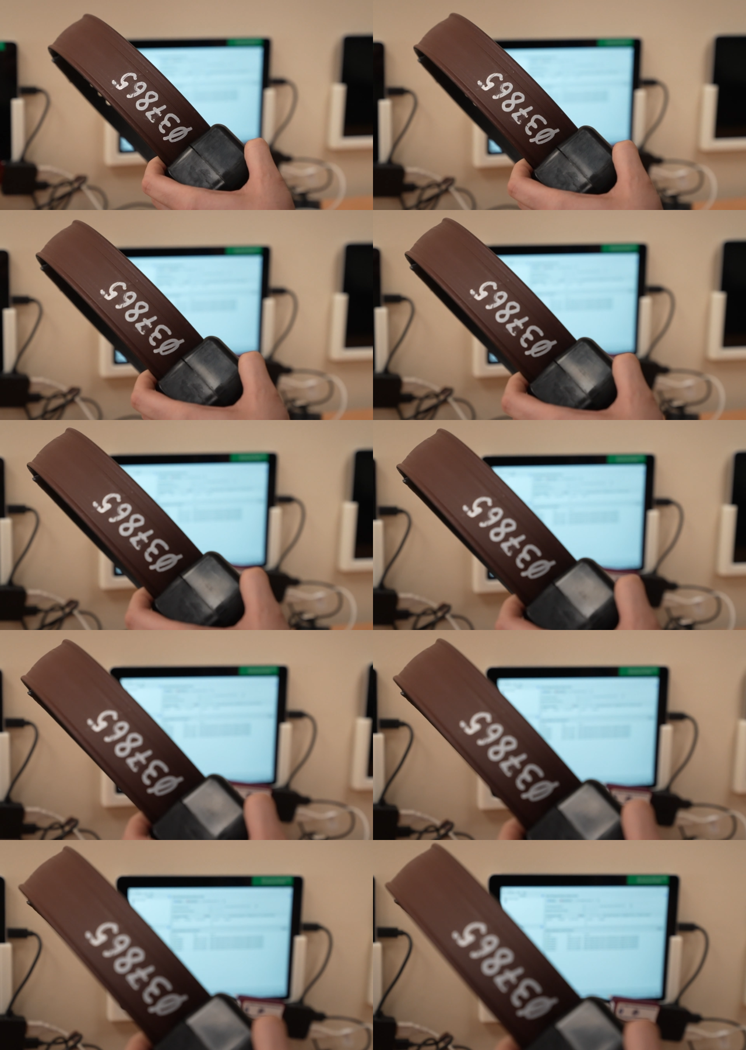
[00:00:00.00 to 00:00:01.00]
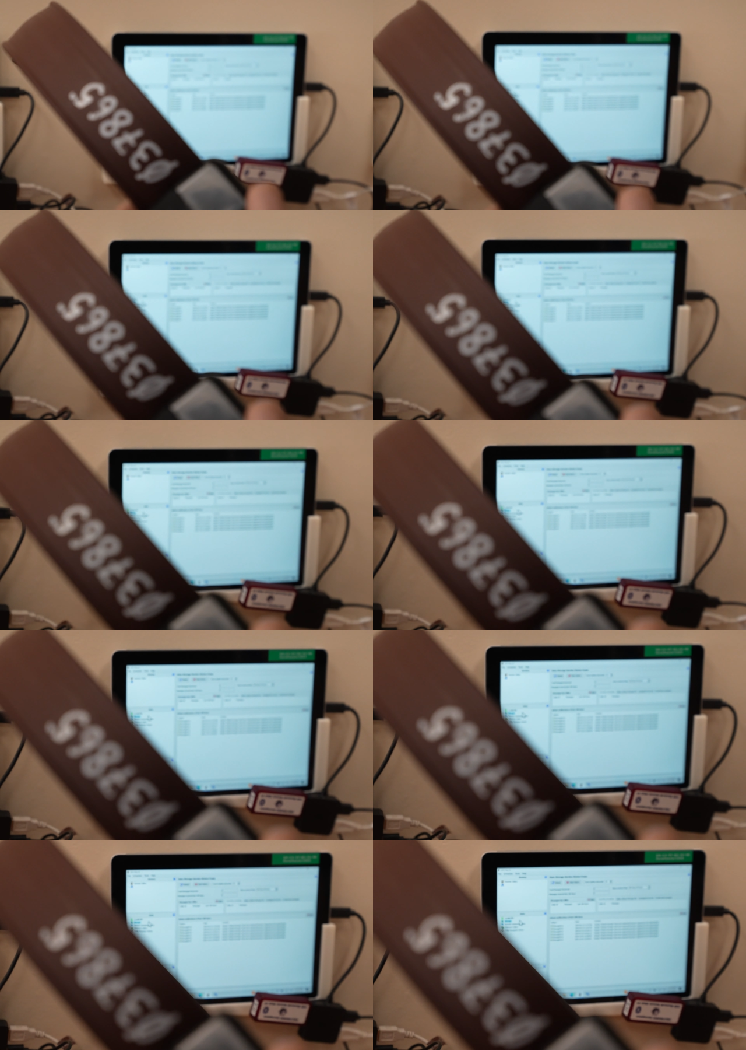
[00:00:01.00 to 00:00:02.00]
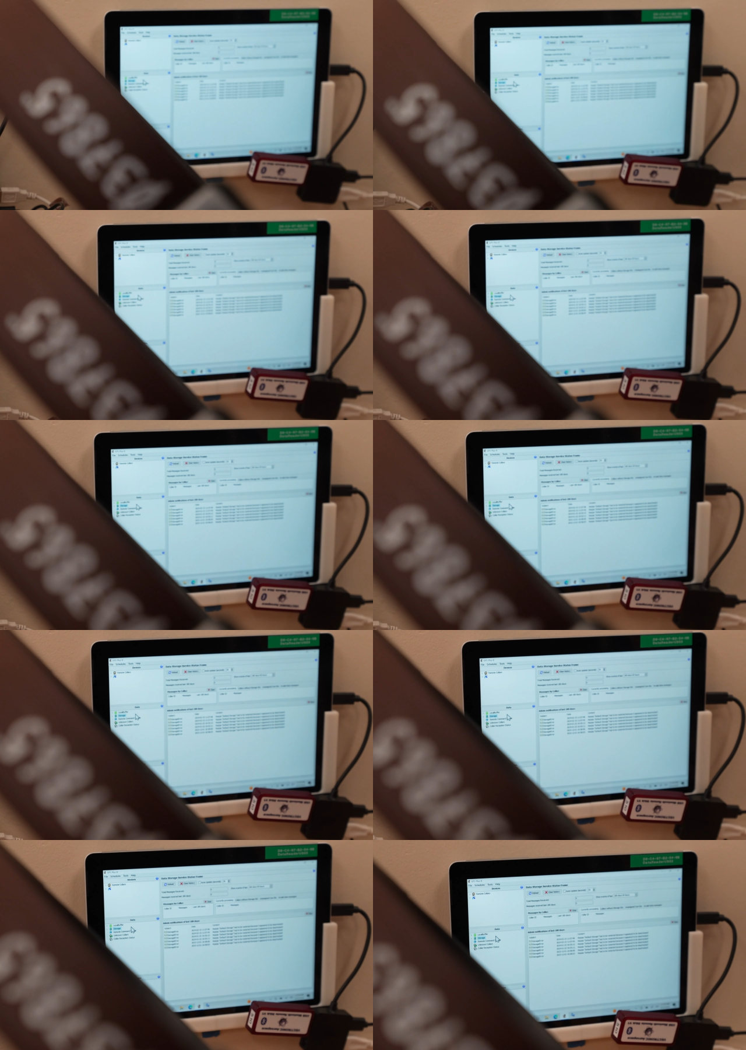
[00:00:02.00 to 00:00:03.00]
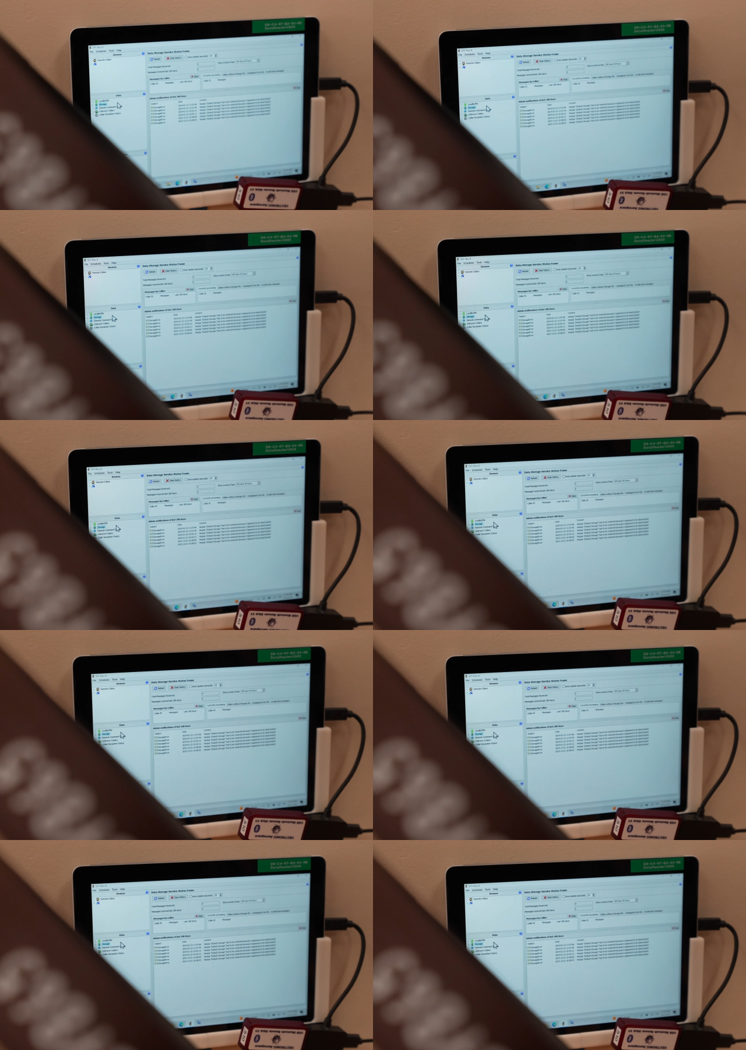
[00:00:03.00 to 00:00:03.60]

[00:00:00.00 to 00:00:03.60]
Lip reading: (no speaker visible)